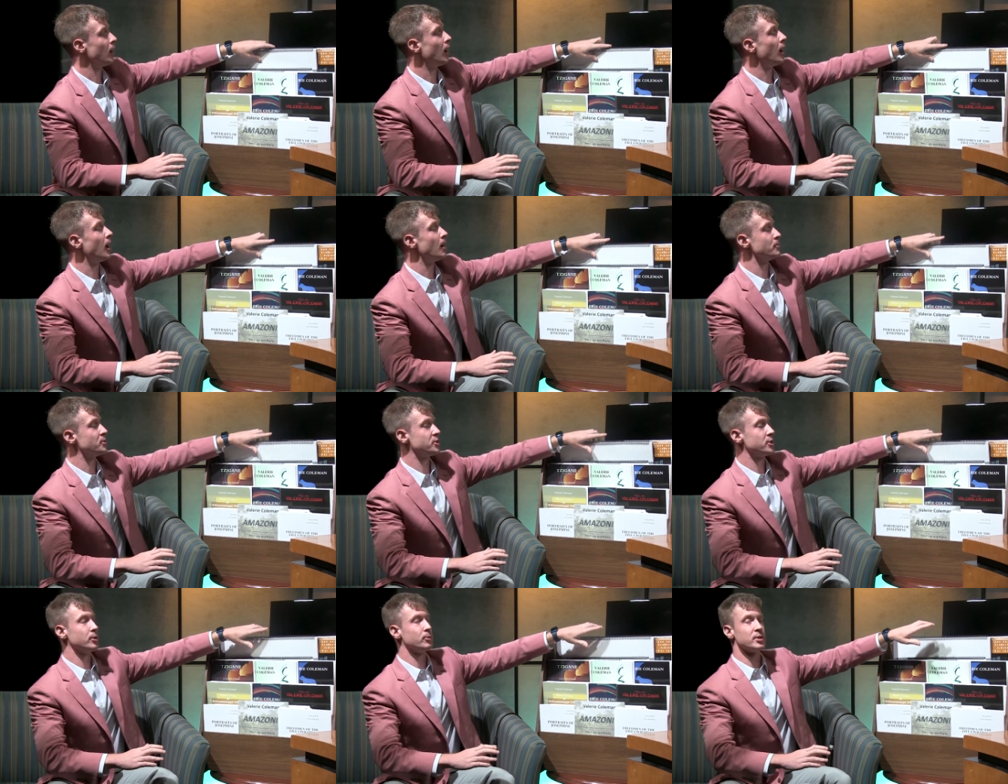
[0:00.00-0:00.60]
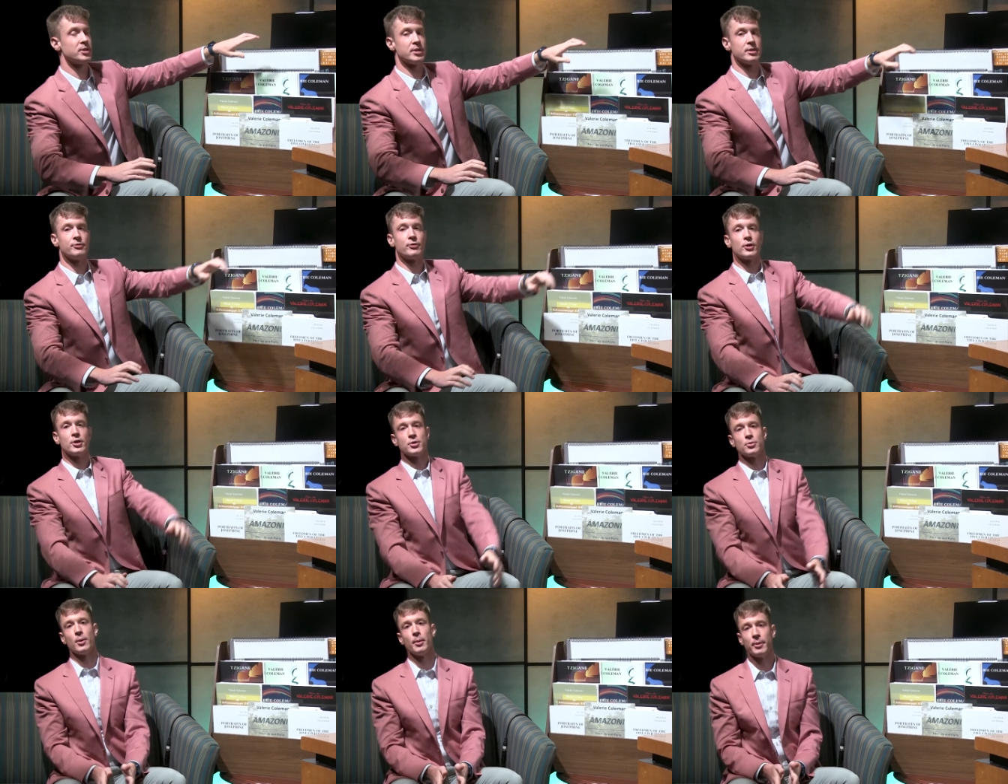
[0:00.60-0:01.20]
Um, she was the
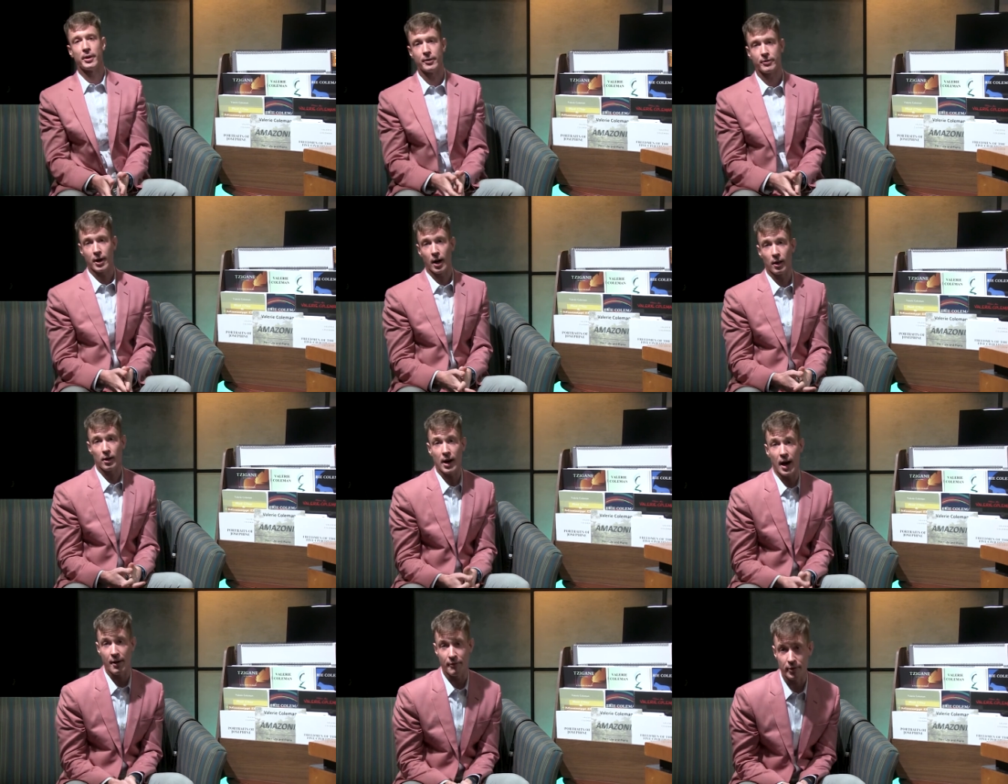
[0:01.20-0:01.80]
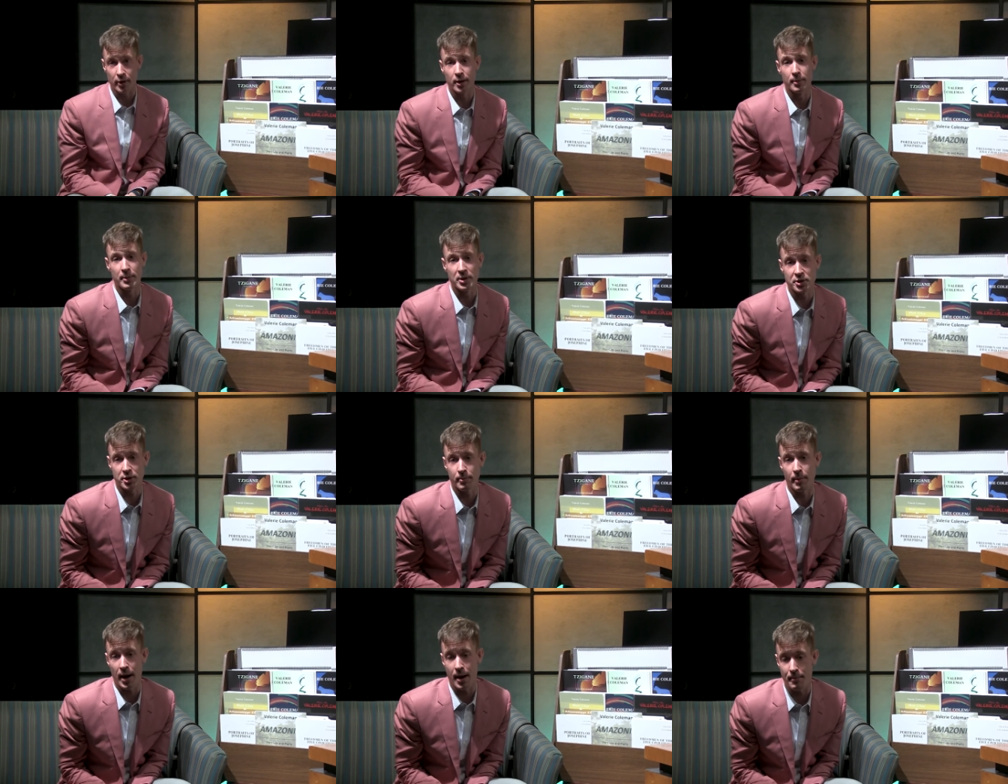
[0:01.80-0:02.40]
first woman of color ever
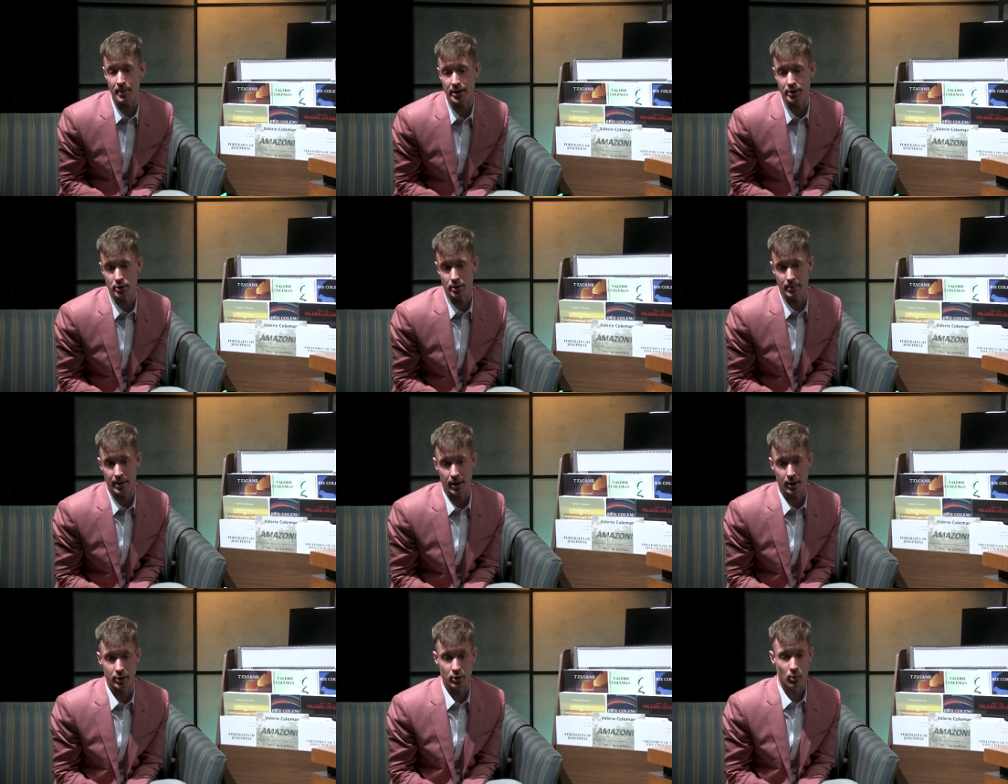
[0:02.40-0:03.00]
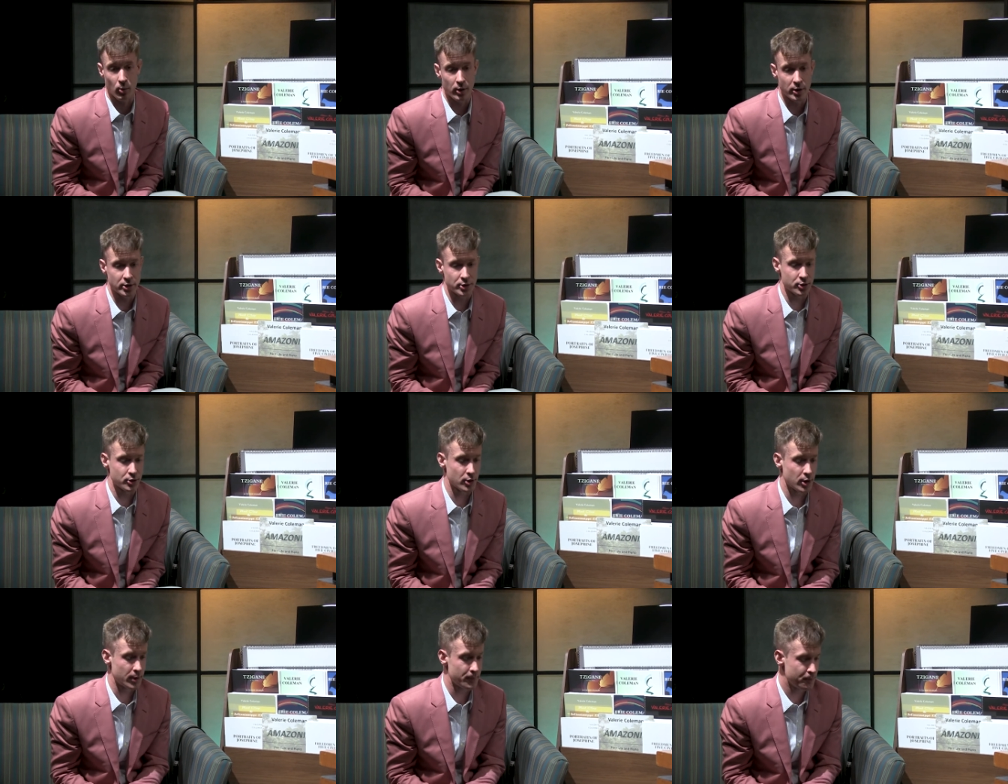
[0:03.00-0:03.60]
commissioned by a major American
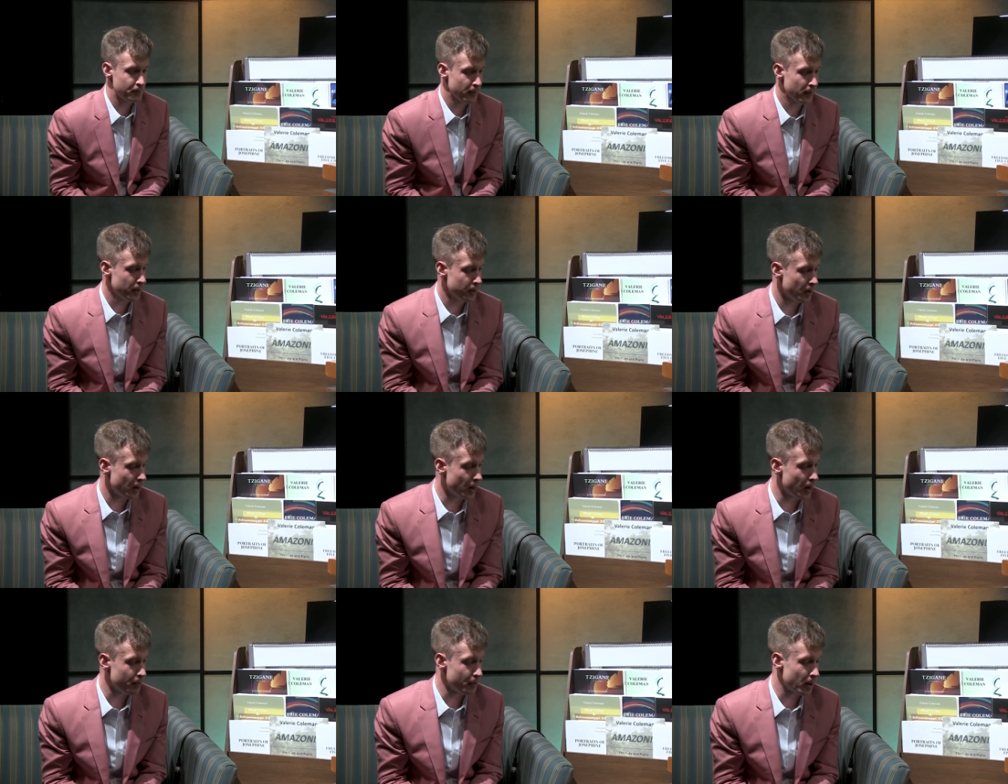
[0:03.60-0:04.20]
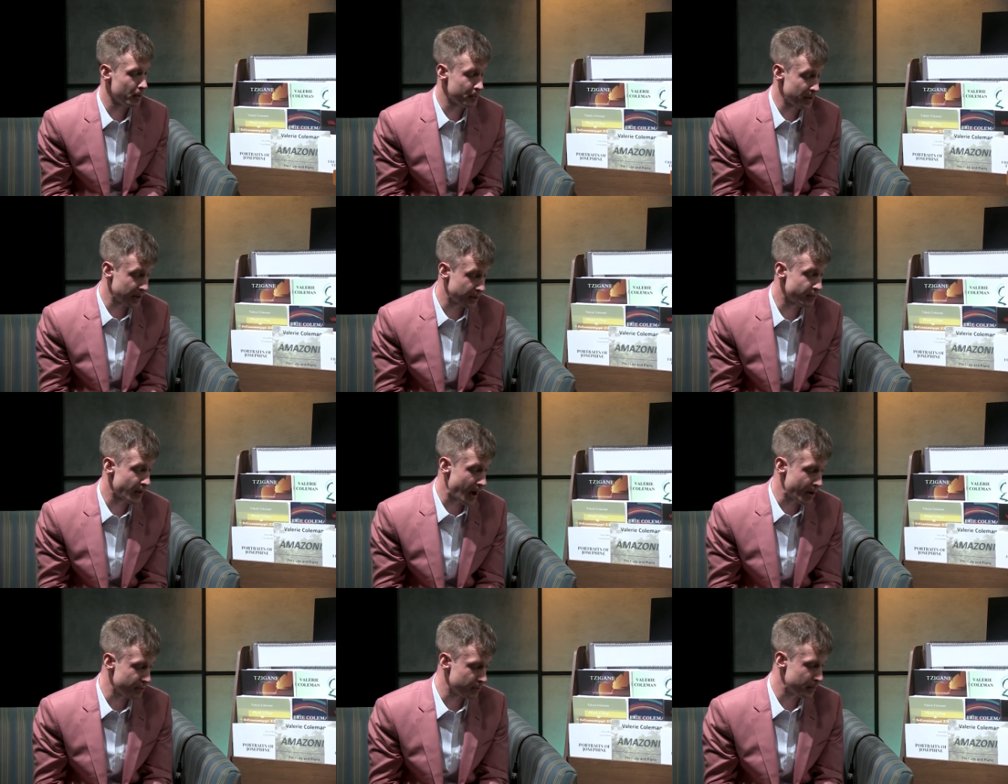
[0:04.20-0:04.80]
orchestra, um, a Big
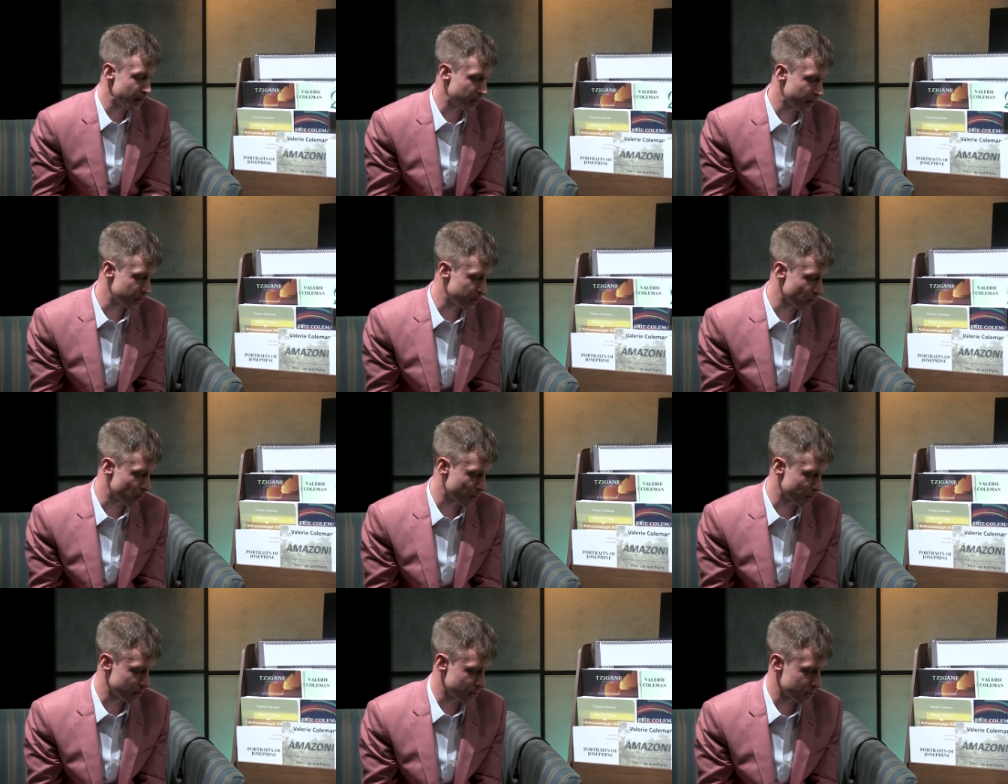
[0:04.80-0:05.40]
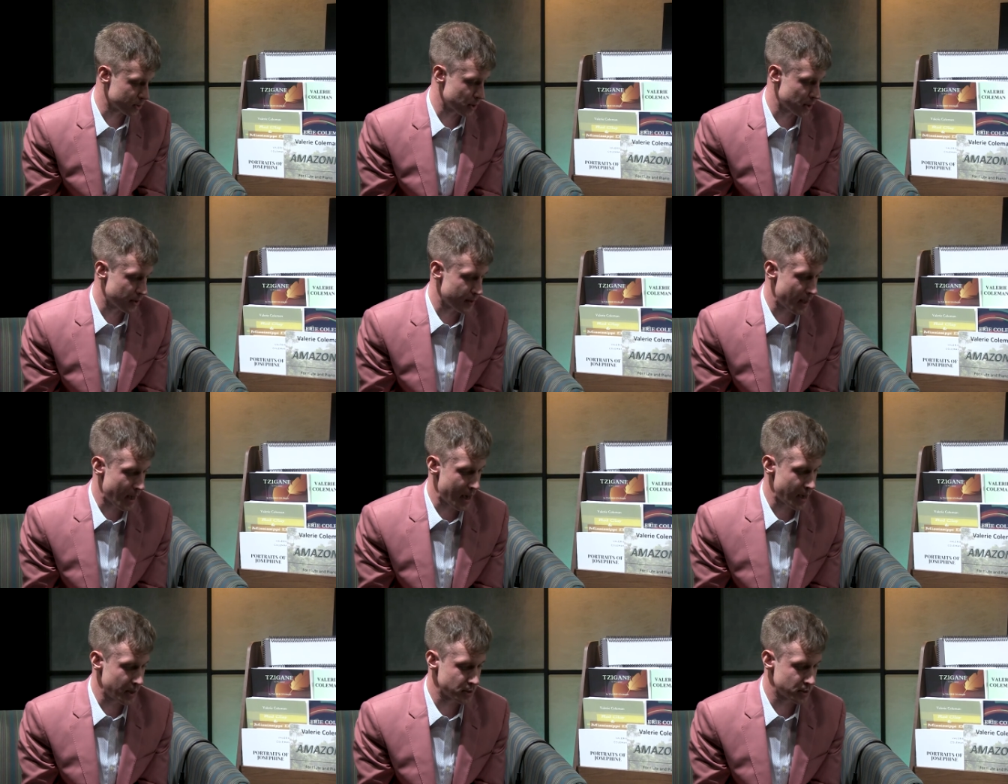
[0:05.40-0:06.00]
Five American orchestra,
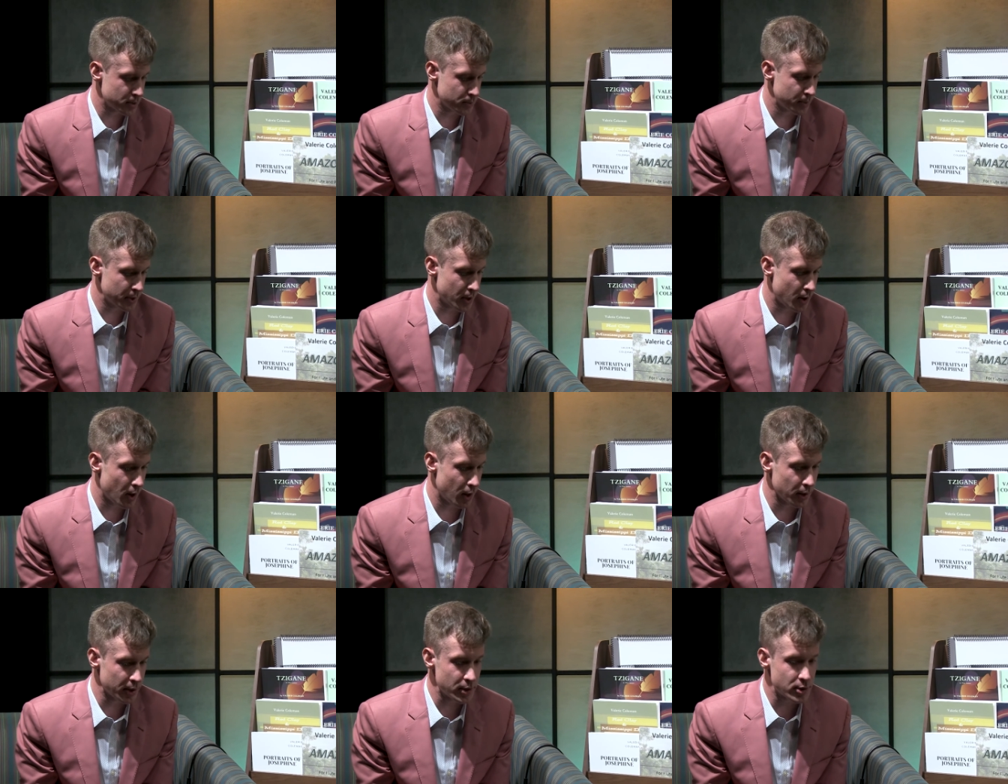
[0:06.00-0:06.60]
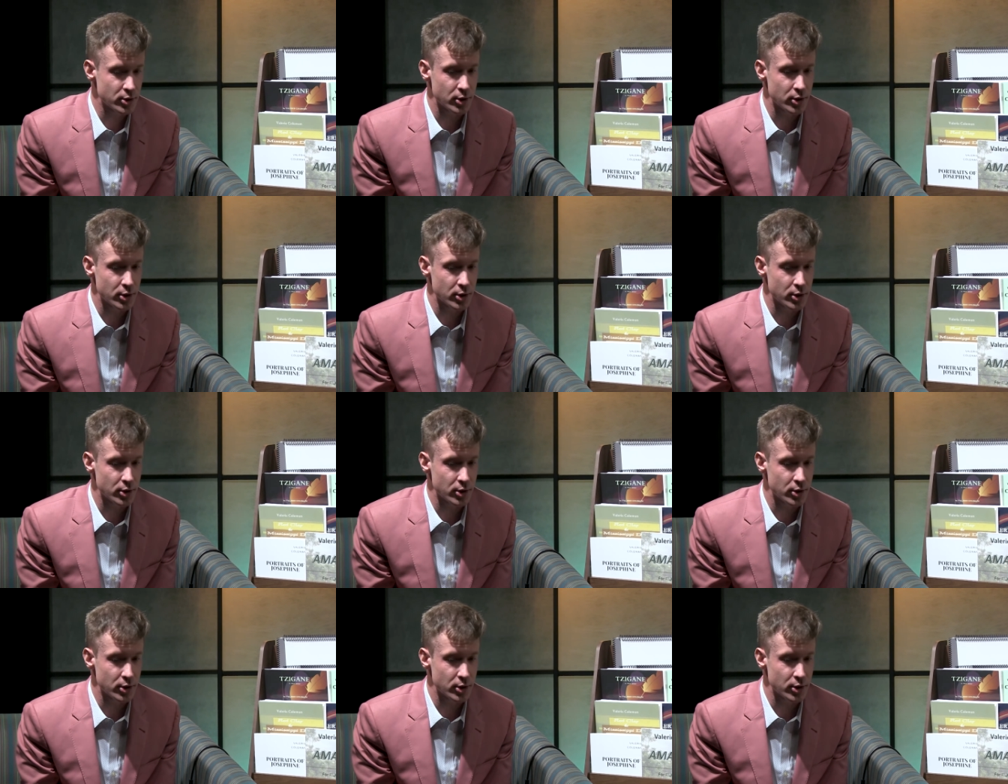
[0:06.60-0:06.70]
as we call it.